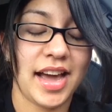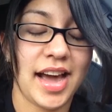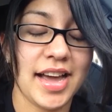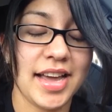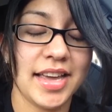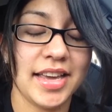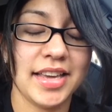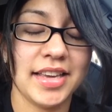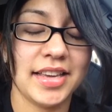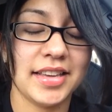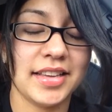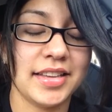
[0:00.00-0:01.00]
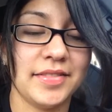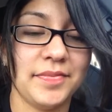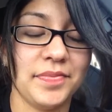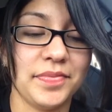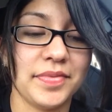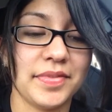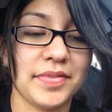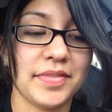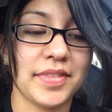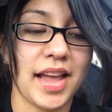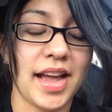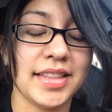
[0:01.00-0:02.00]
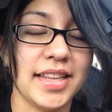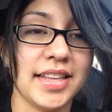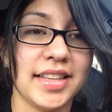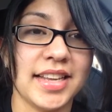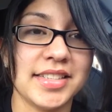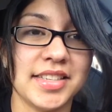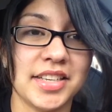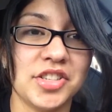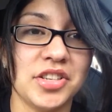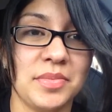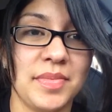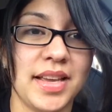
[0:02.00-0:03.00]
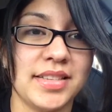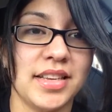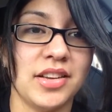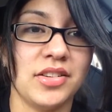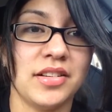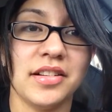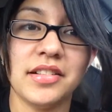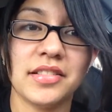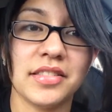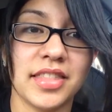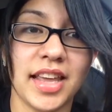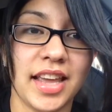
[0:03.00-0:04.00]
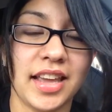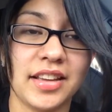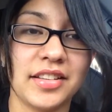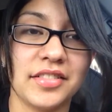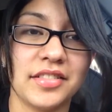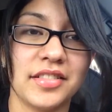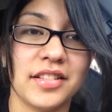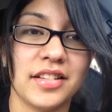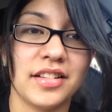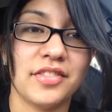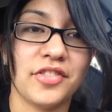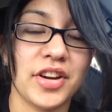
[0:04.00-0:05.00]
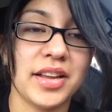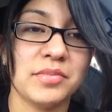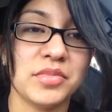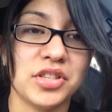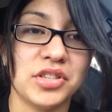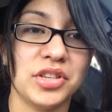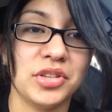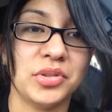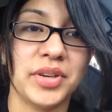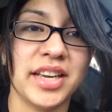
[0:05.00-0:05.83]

I think that's such an amazing thing for him to do.